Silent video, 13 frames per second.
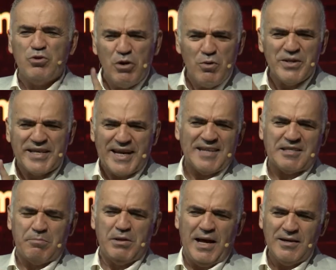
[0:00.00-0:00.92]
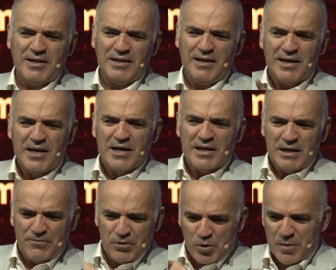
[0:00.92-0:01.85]
Though in Casablanca,
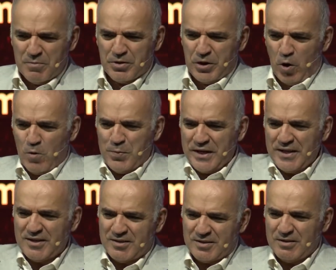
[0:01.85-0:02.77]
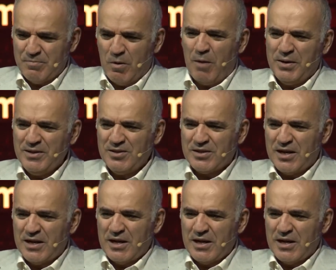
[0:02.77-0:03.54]
if you remember the opening moments,